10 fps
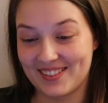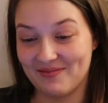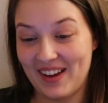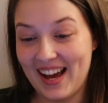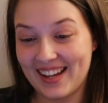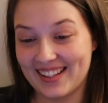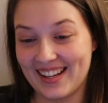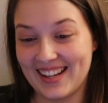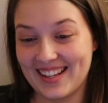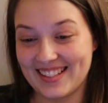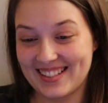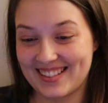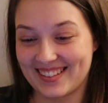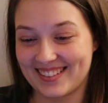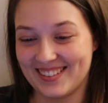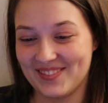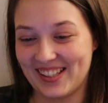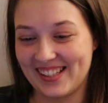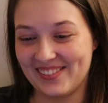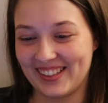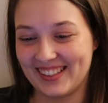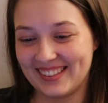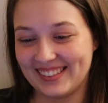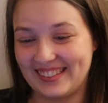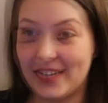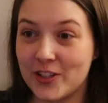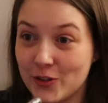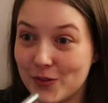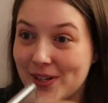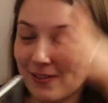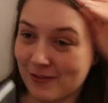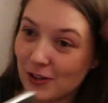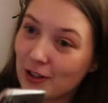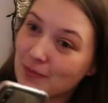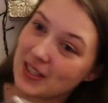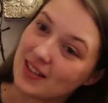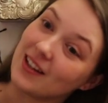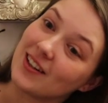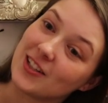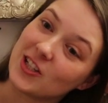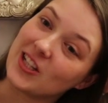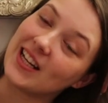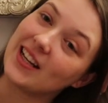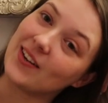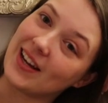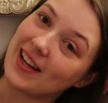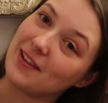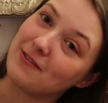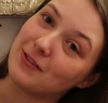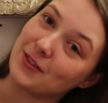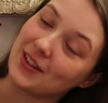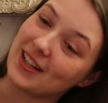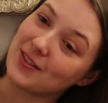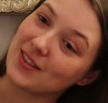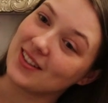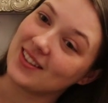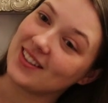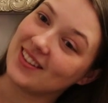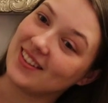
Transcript: Madness, I can't believe it. During Vlogmas last year, I hit 4,000.